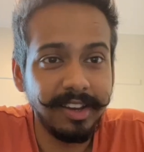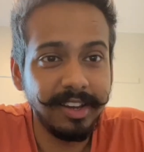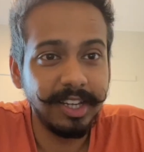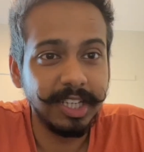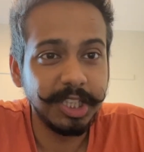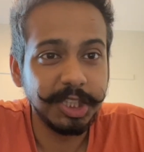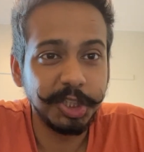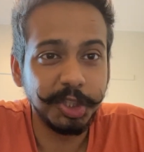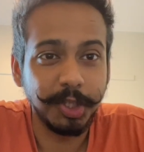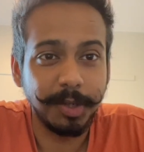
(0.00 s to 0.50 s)

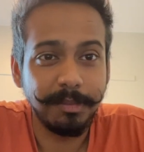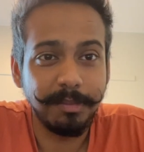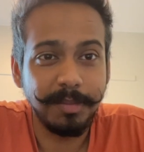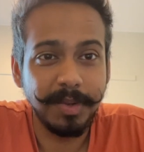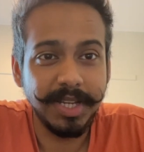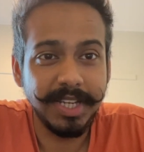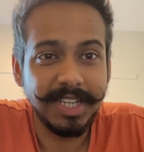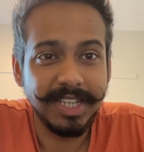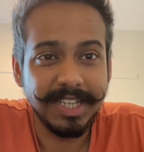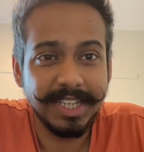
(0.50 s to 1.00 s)
should
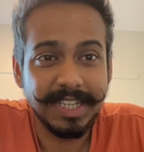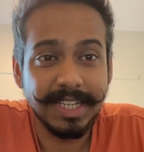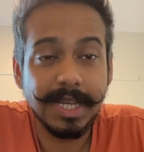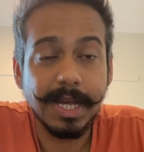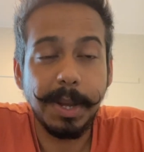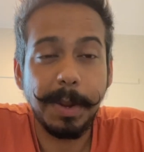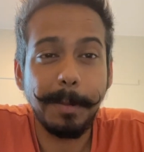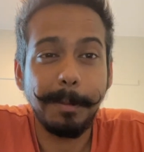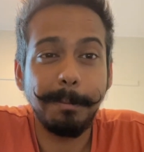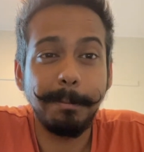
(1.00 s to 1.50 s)
be
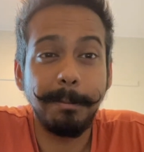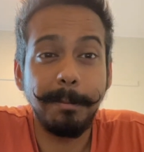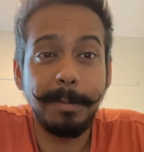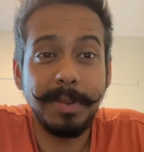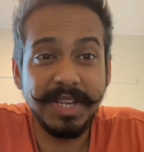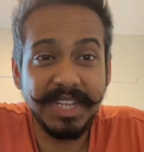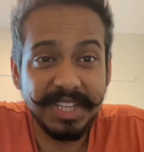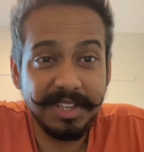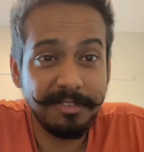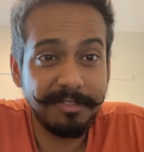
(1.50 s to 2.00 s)

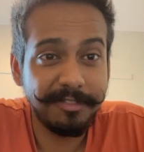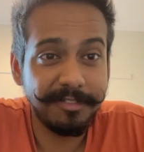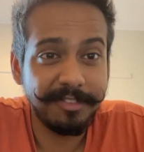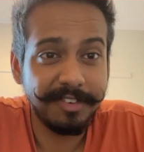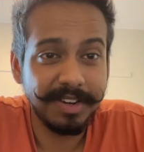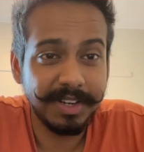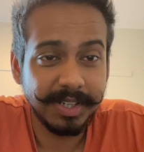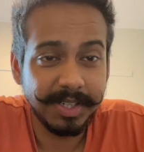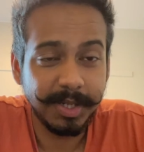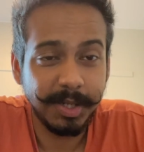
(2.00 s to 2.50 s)
brief,
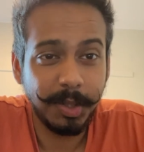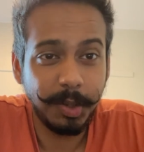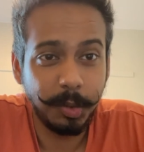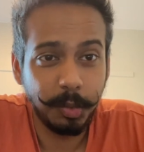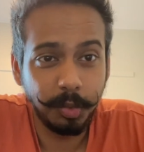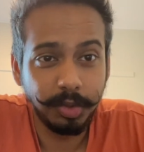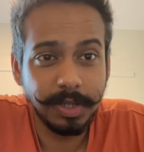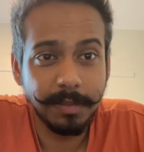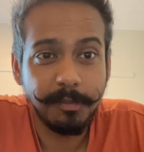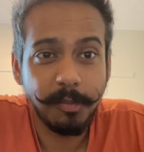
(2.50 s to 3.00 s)

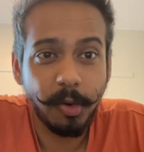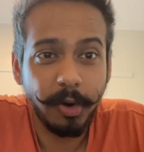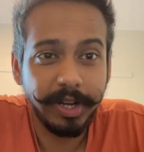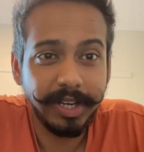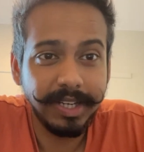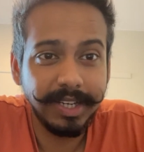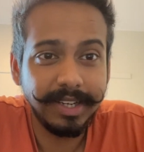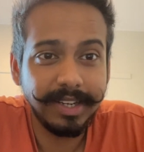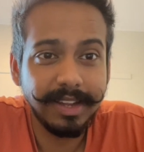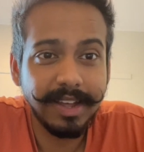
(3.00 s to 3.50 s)
to the
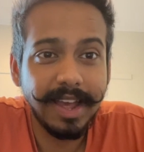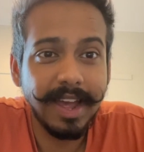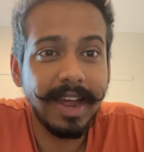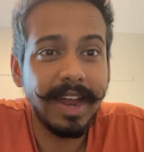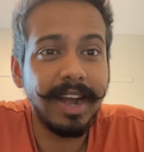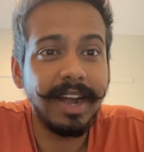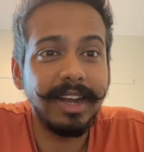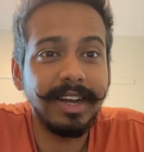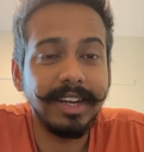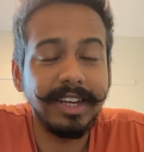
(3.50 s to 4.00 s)
point,
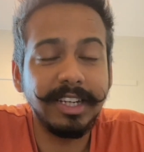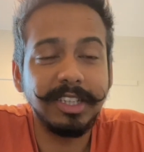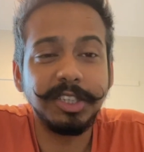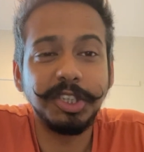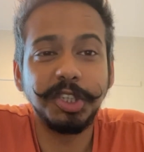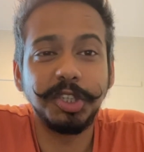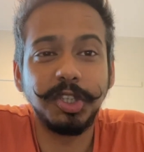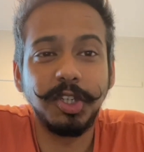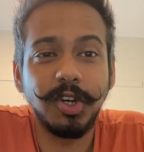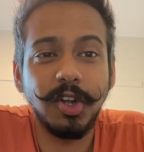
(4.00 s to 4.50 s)
and it
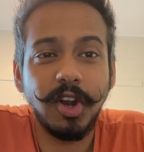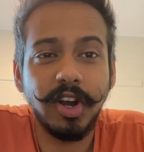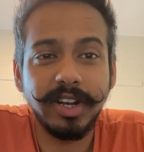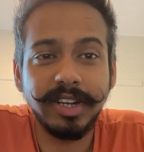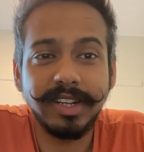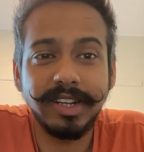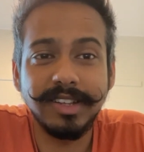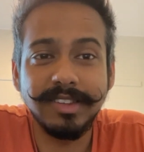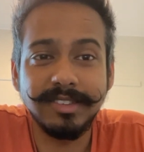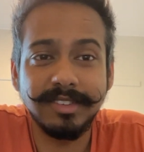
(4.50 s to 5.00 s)
should
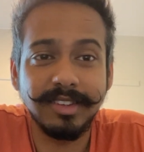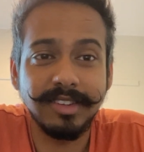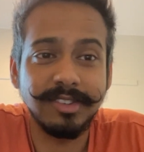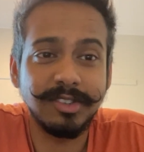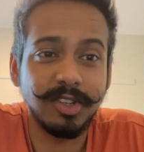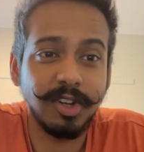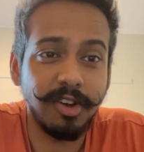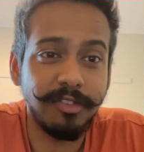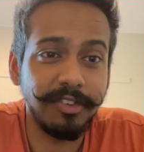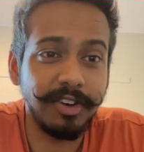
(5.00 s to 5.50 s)
not
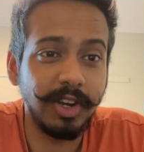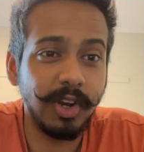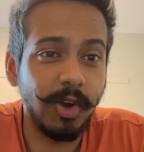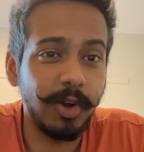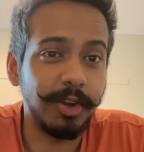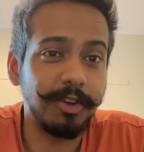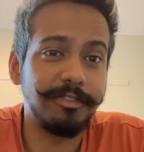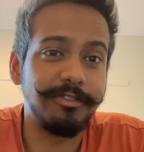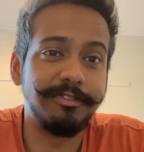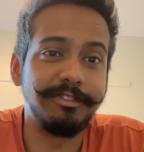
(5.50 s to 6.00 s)
consist of a
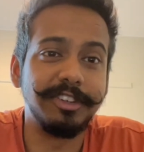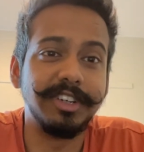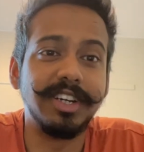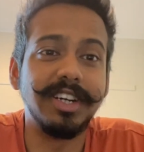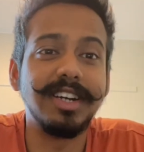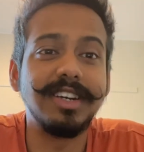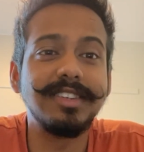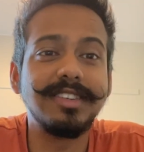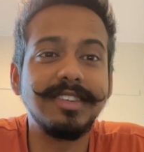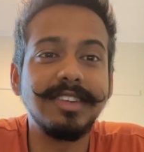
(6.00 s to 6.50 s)
lot of
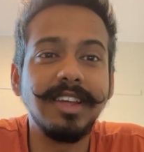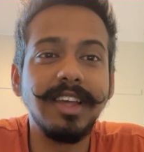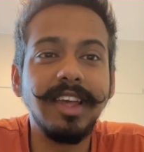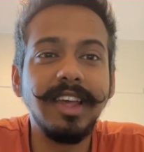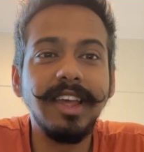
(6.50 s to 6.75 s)
words.